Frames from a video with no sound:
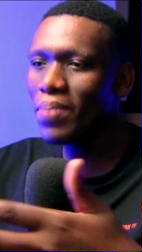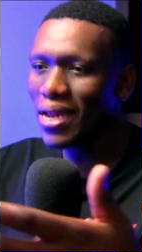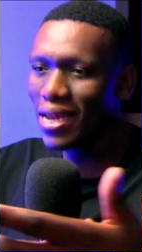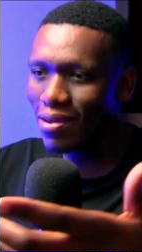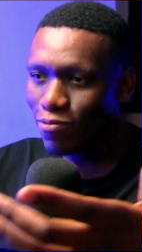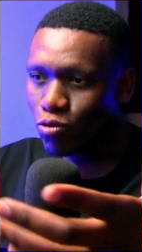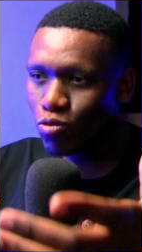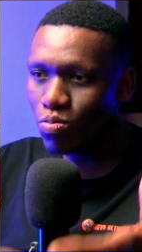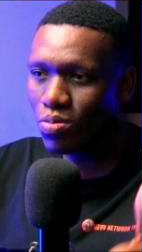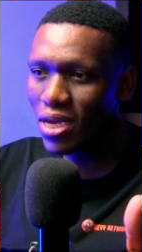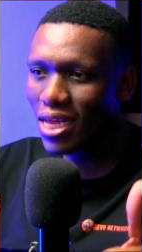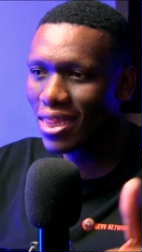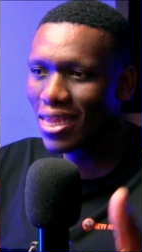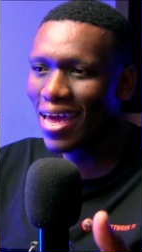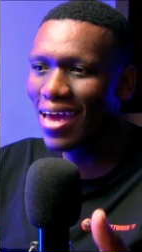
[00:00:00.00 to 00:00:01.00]
to be a
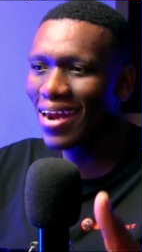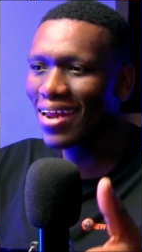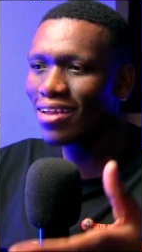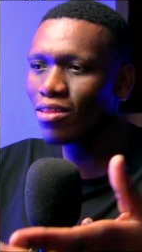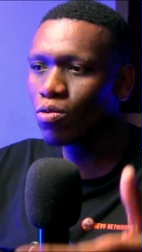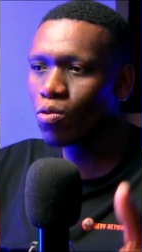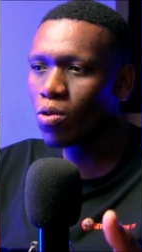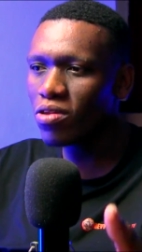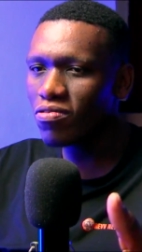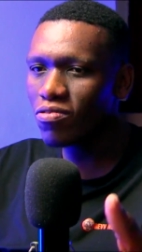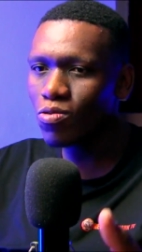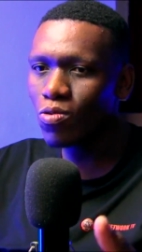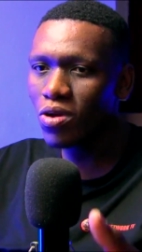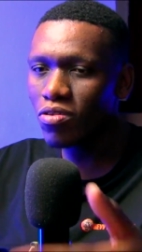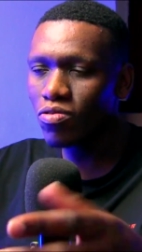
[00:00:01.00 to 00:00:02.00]
direct
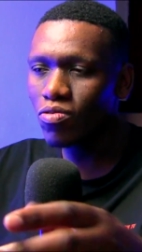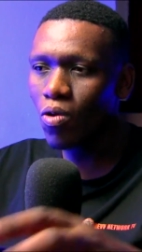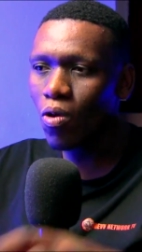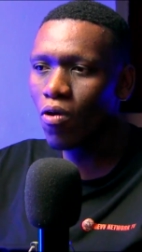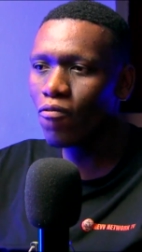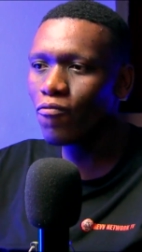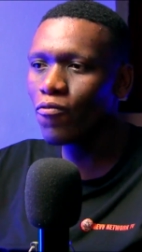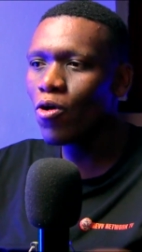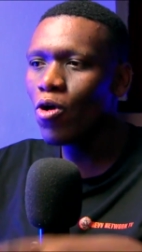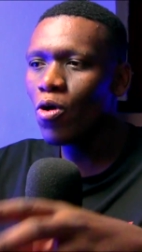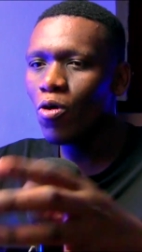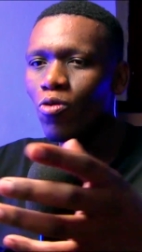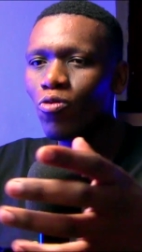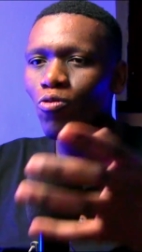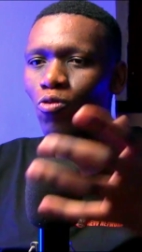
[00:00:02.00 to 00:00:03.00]
consequence of
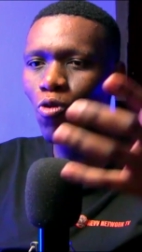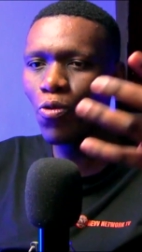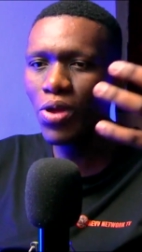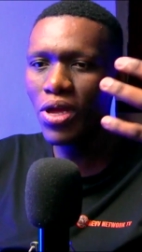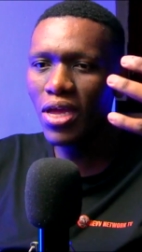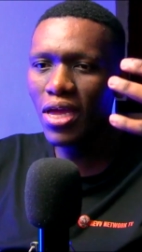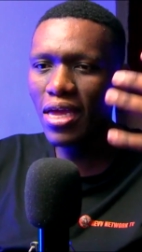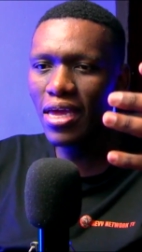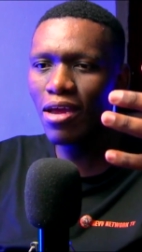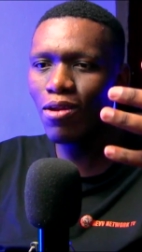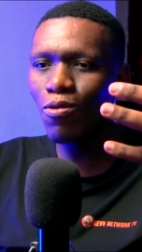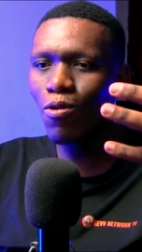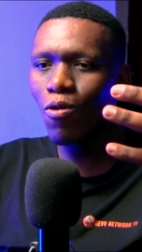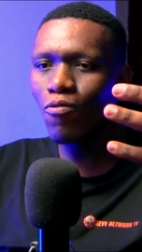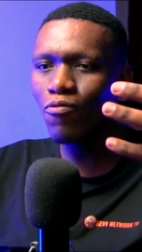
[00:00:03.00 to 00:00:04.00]
ongoing gang
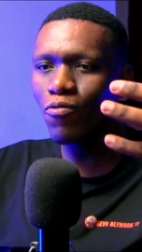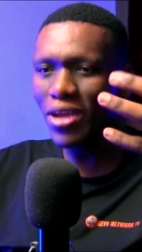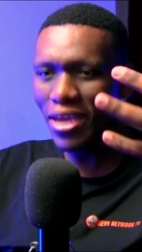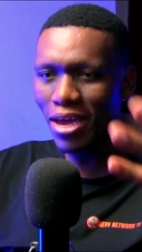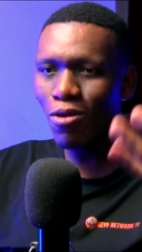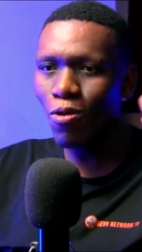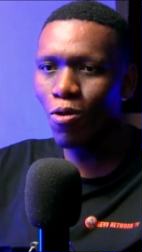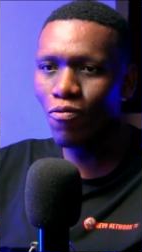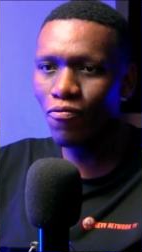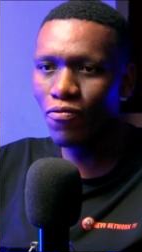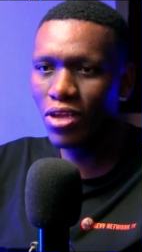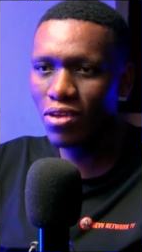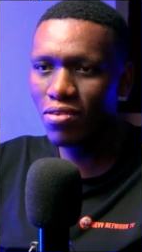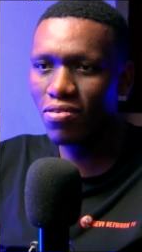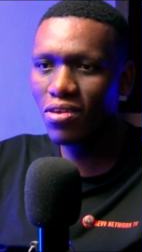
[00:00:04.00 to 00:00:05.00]

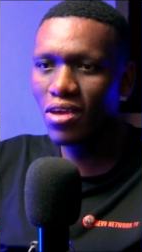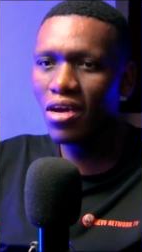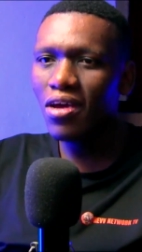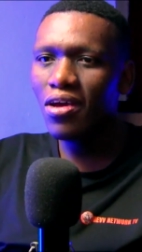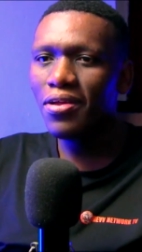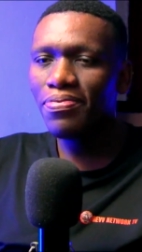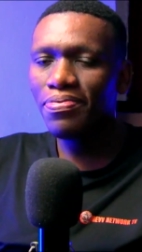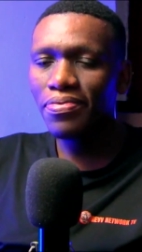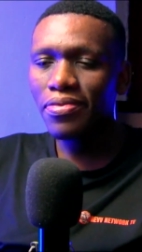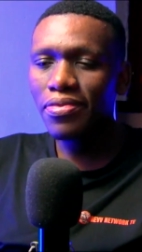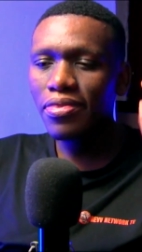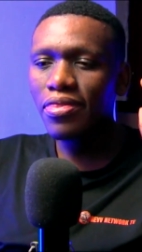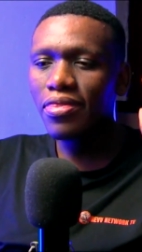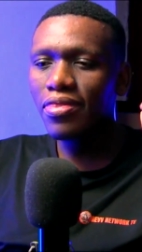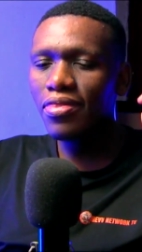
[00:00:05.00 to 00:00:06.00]
conflicts,
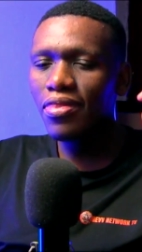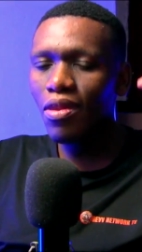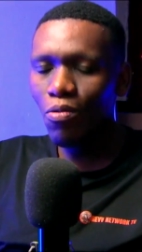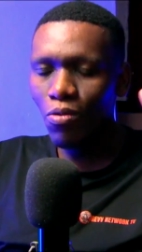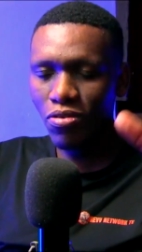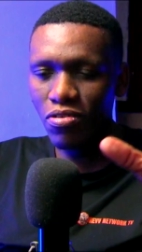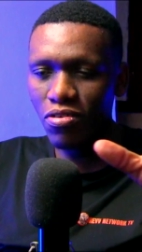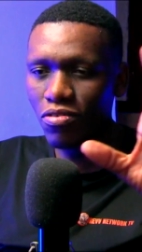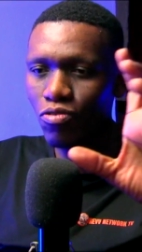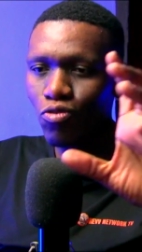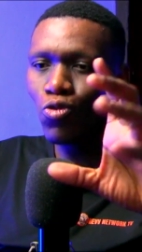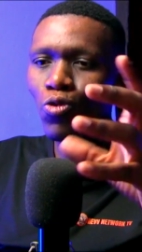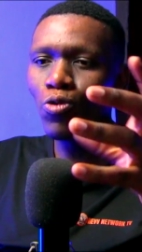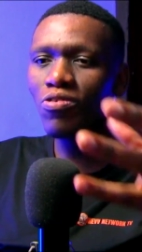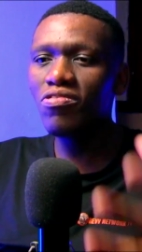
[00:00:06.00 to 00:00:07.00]
which is,
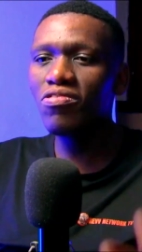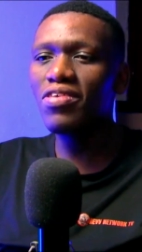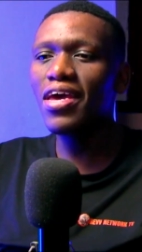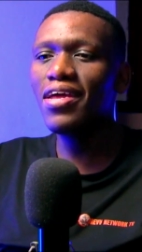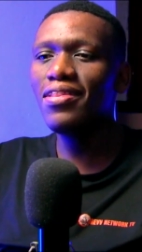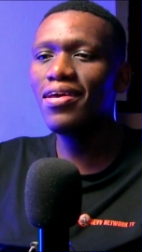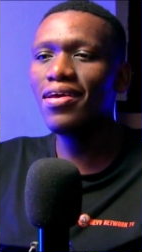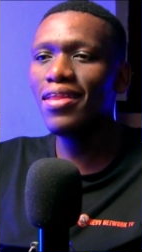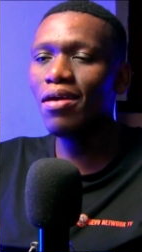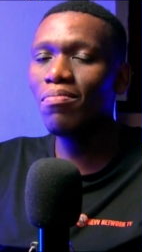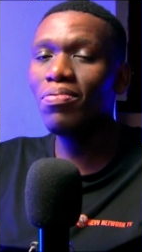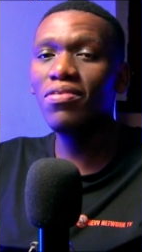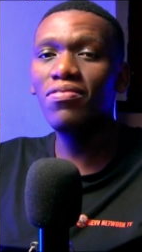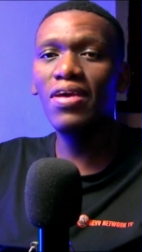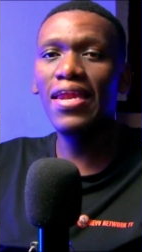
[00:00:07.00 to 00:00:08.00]
said that a
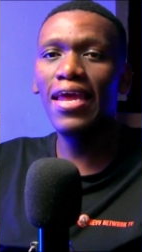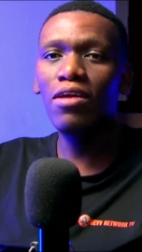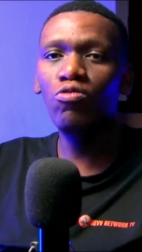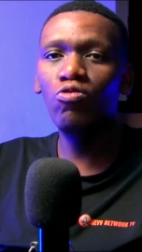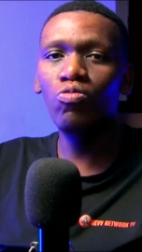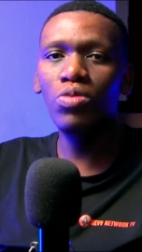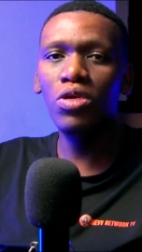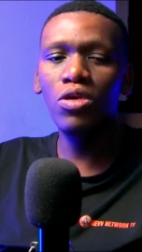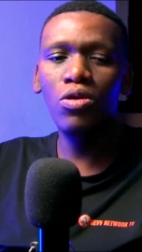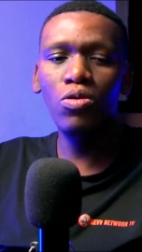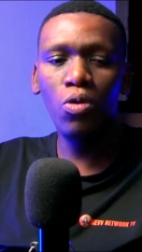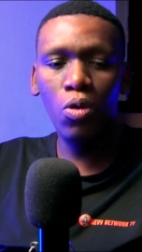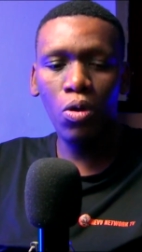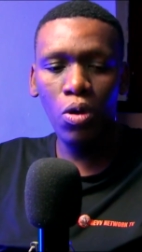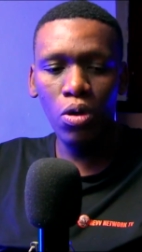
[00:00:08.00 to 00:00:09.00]
person had to be
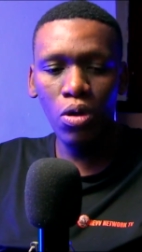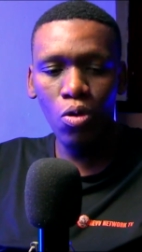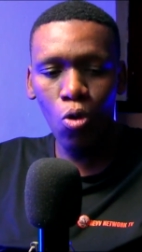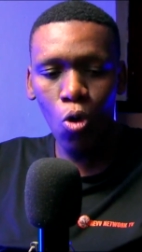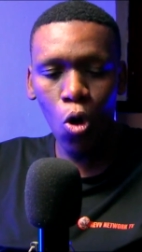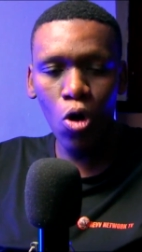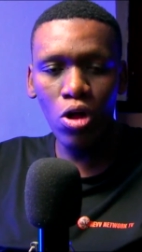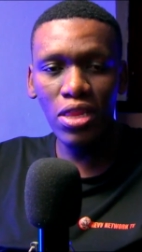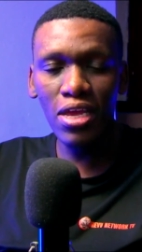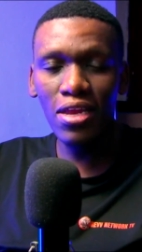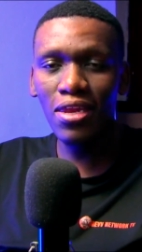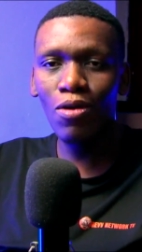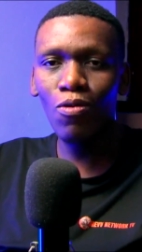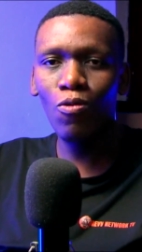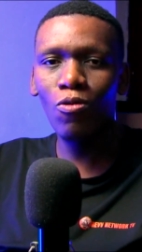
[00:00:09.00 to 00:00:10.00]
caught in
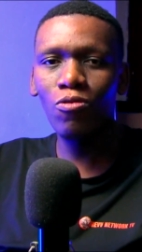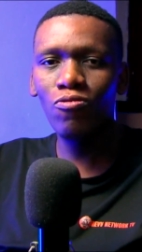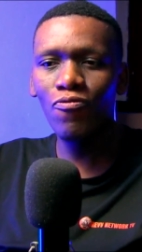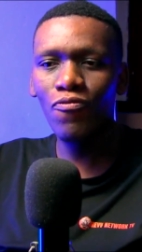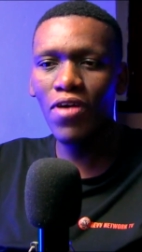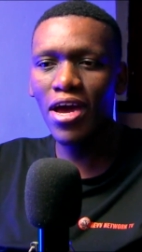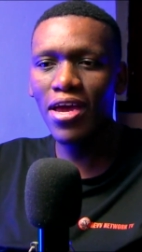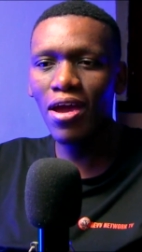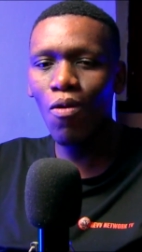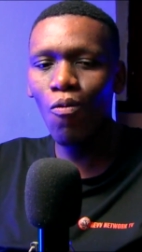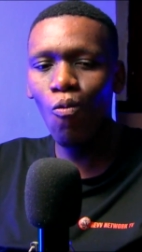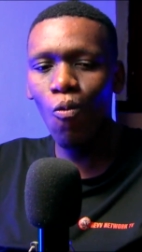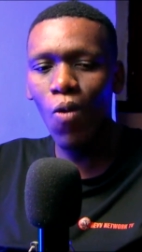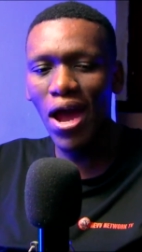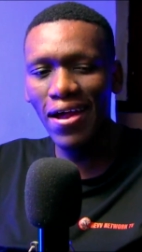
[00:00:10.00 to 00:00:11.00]
the crossfire
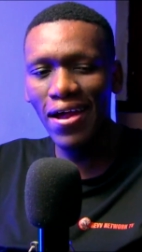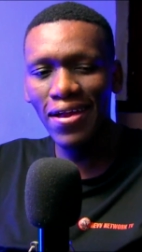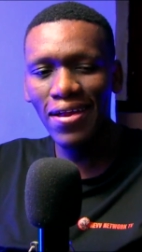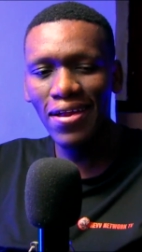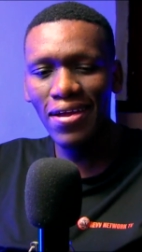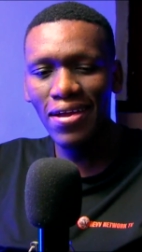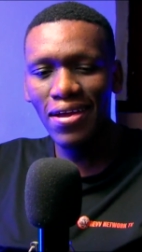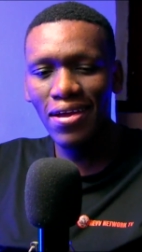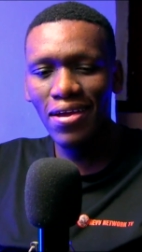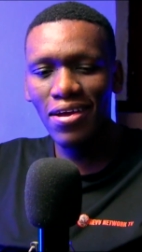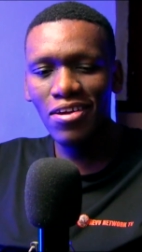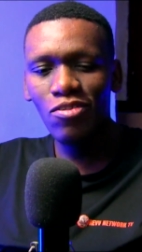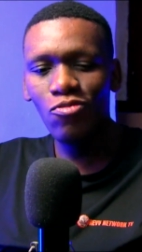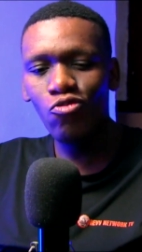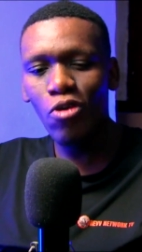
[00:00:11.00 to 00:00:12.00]
while
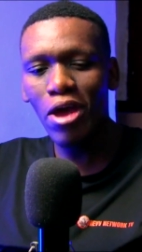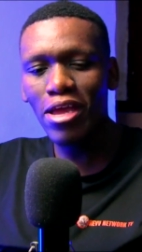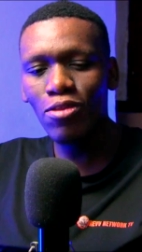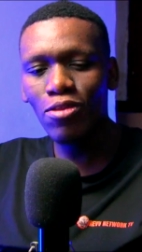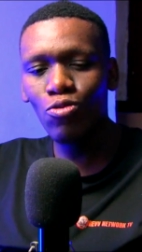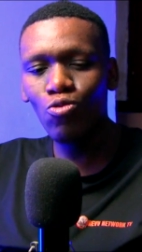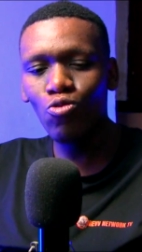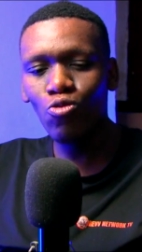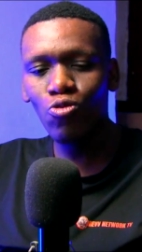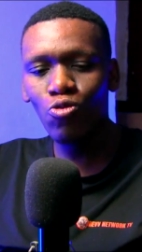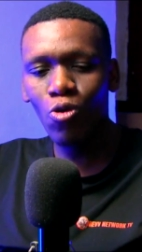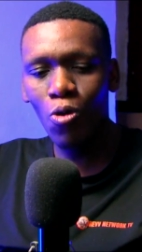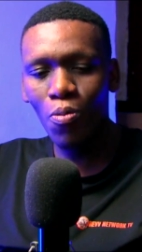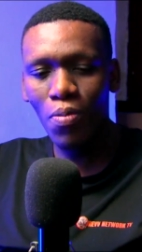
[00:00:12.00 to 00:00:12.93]
trying to stop